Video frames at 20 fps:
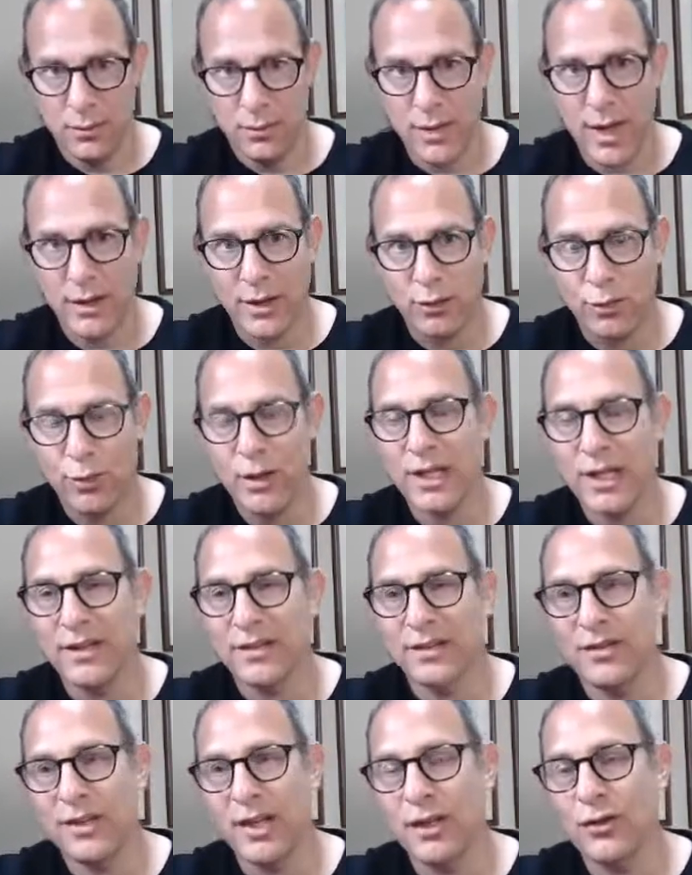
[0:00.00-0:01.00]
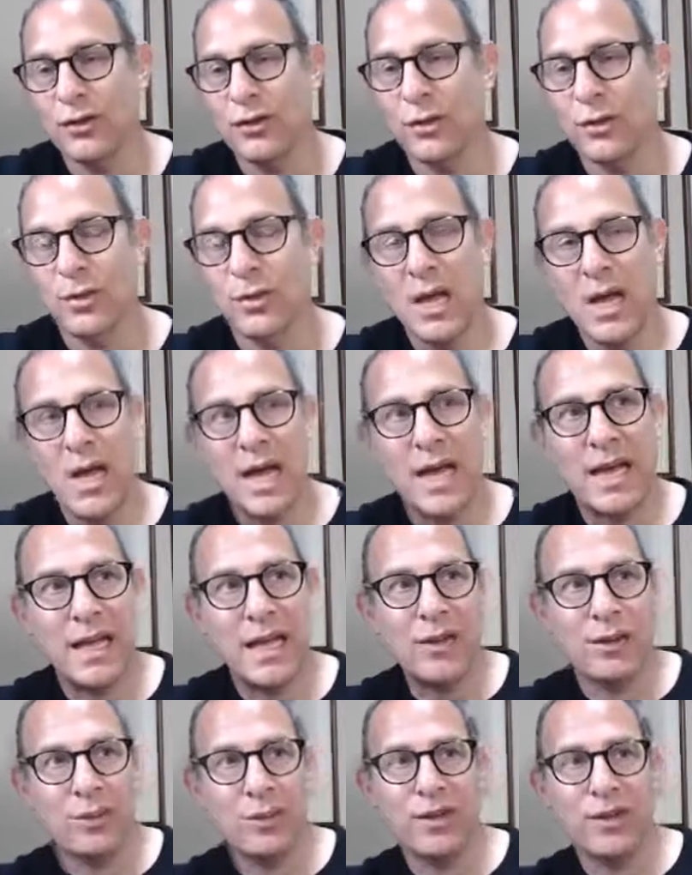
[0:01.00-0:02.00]
Right. Really seen you.
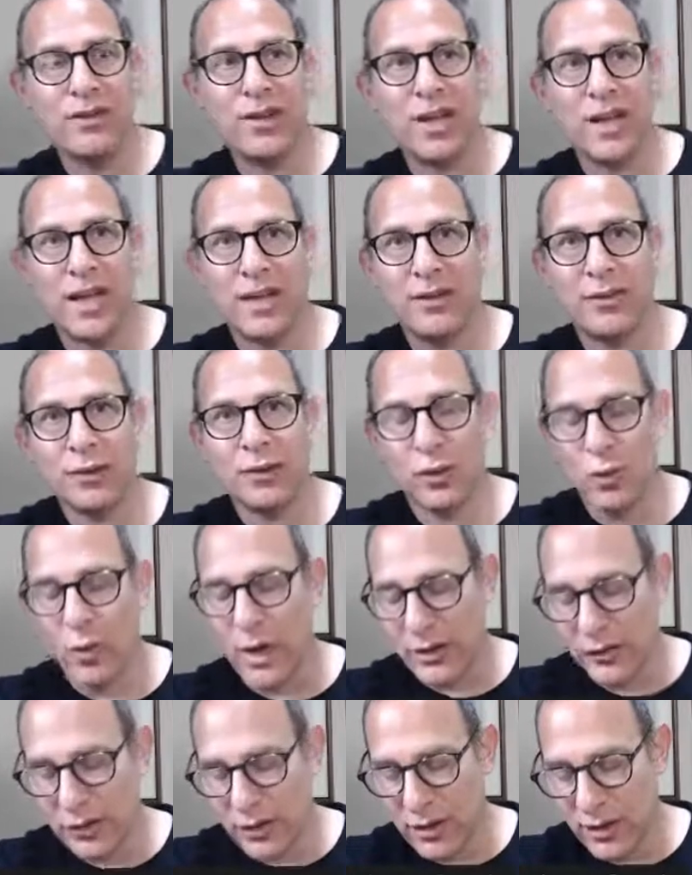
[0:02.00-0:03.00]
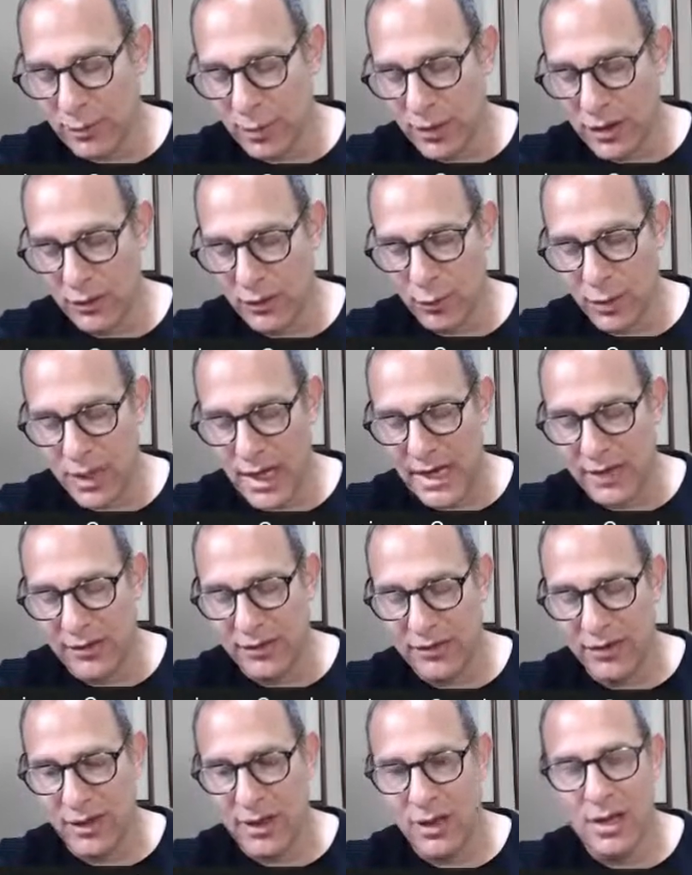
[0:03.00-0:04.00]
And the reason I asked the question is because what I
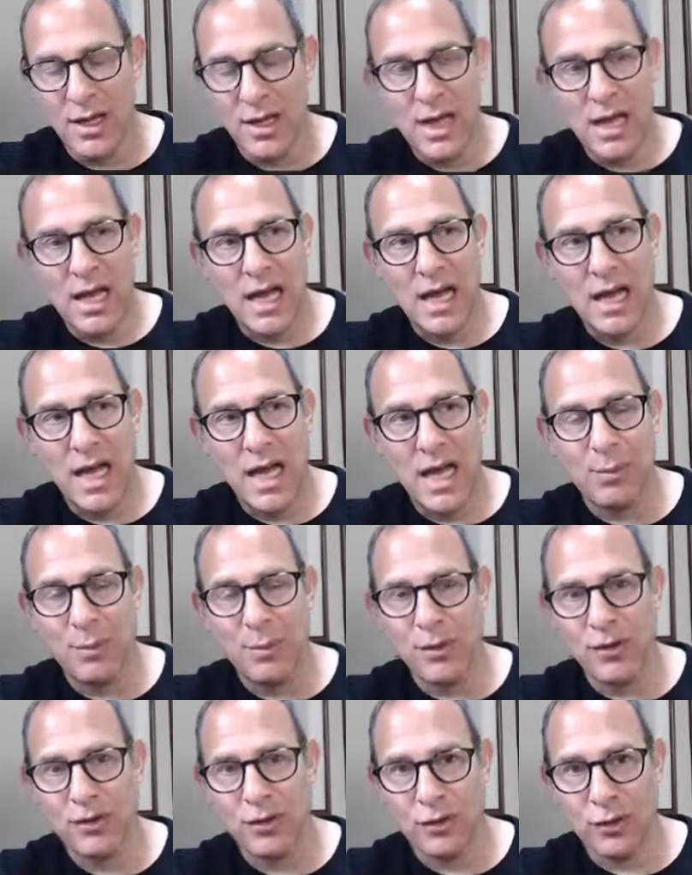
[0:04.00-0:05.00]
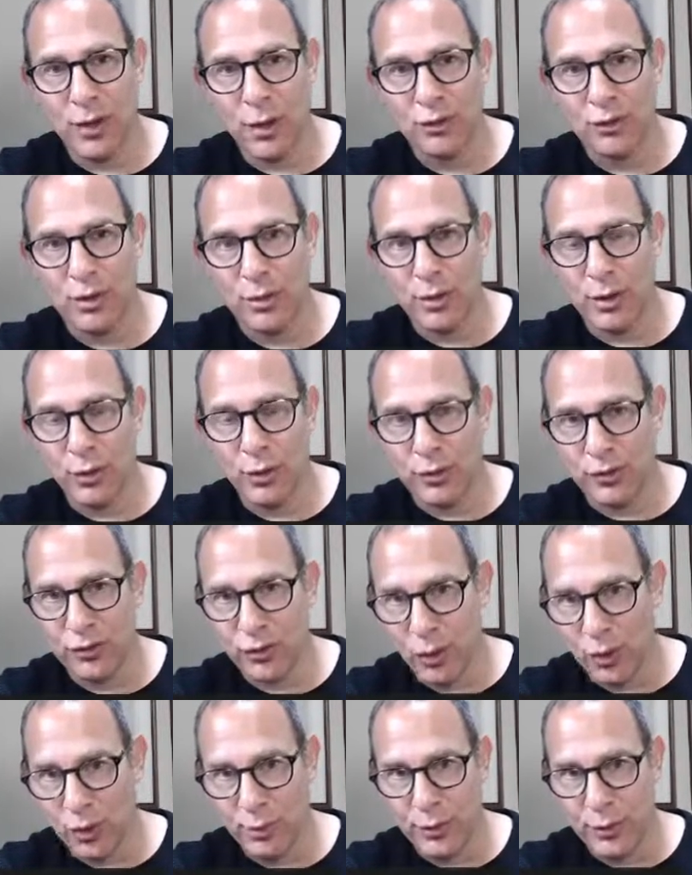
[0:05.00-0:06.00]
see, I'm a business coach. I work with
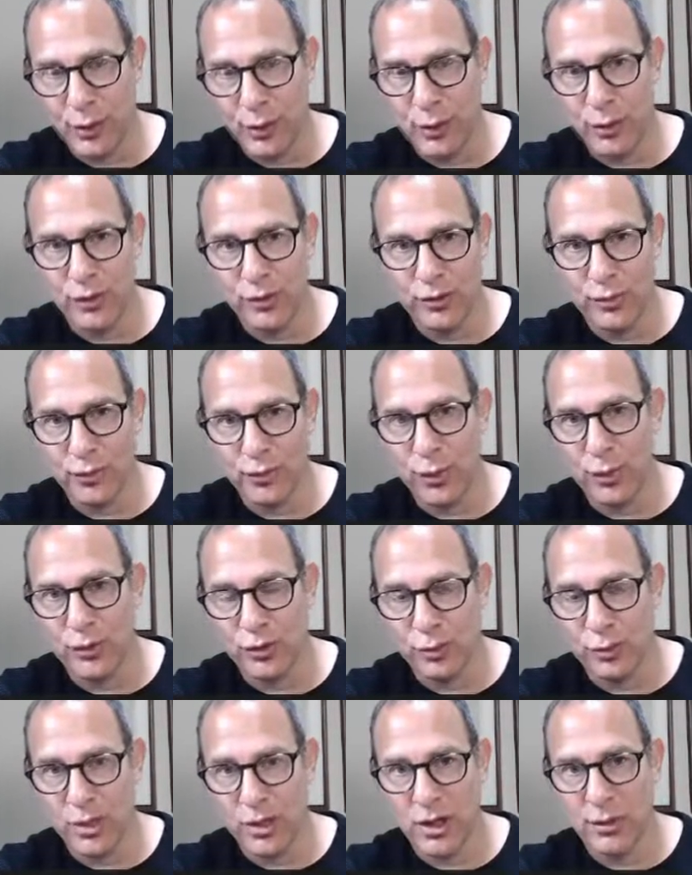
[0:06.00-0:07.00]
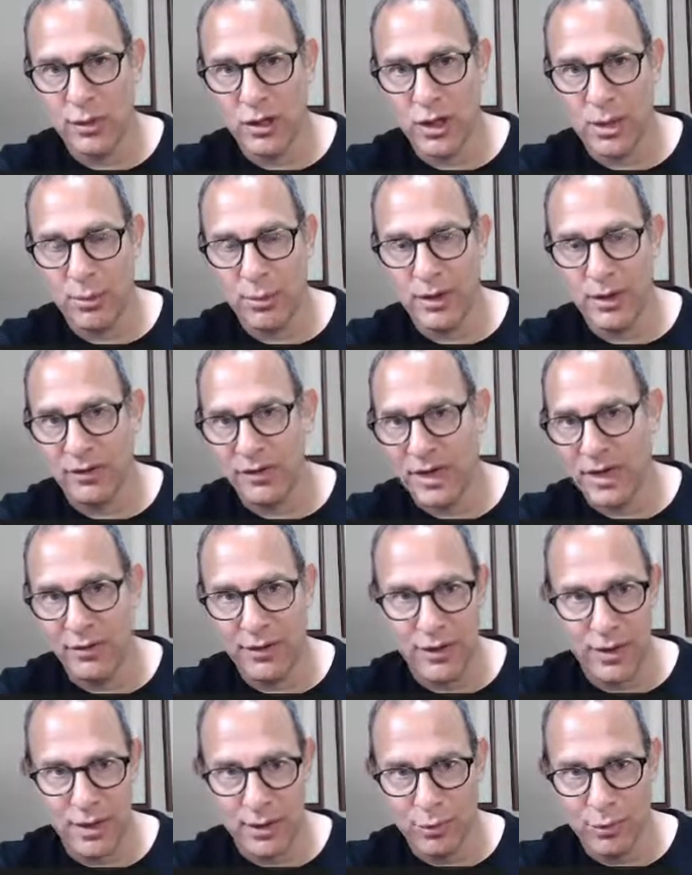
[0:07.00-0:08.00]
solopreneurs to Fortune 100 companies and
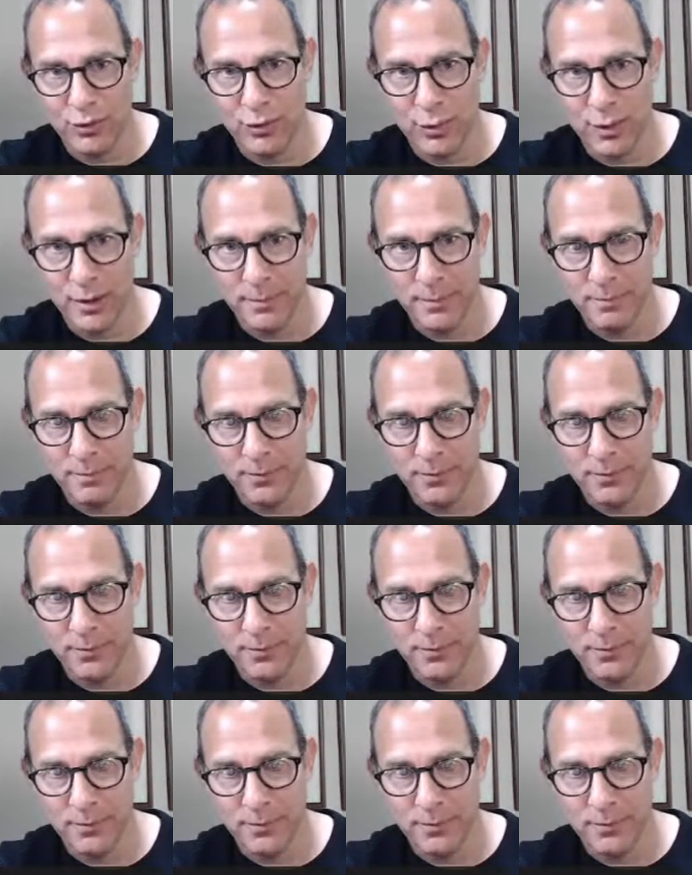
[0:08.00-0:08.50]
everything in between.